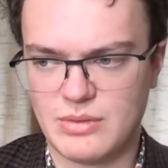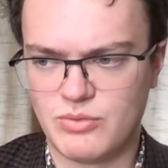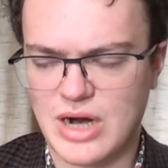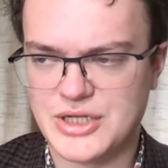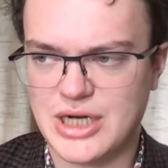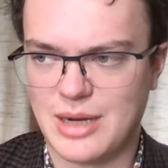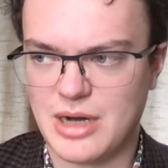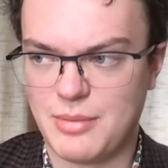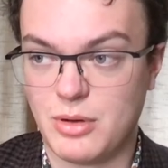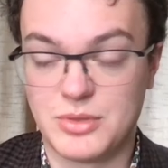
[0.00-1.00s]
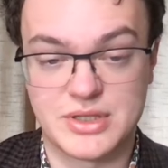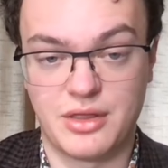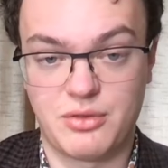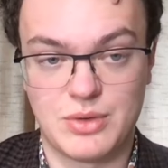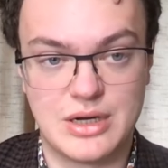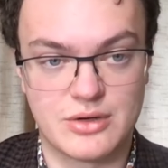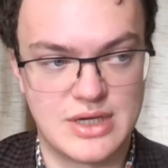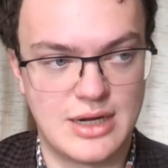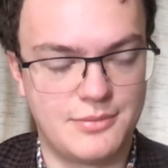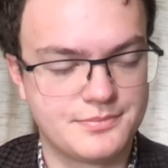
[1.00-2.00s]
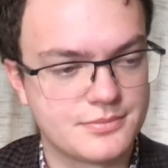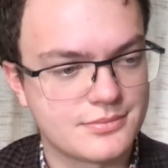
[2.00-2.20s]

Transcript: We're actually coming up almost on three years now.